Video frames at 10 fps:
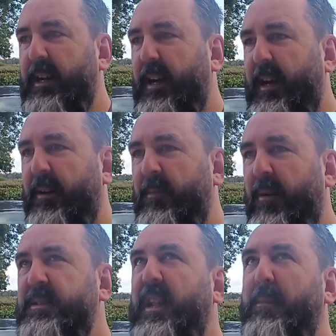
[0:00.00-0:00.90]
I'm
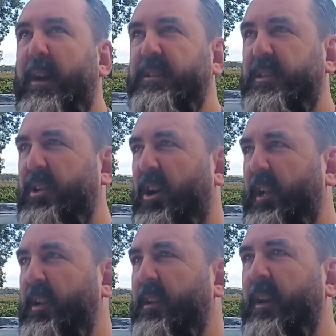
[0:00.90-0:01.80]
still a bit
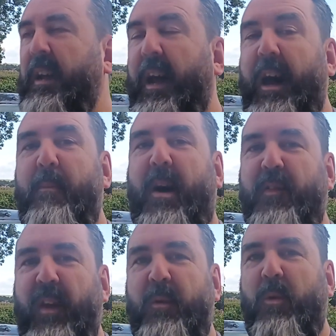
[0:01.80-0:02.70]
undecided, but I
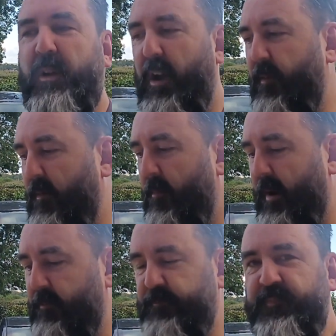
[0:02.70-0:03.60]
think we'll go for rubber.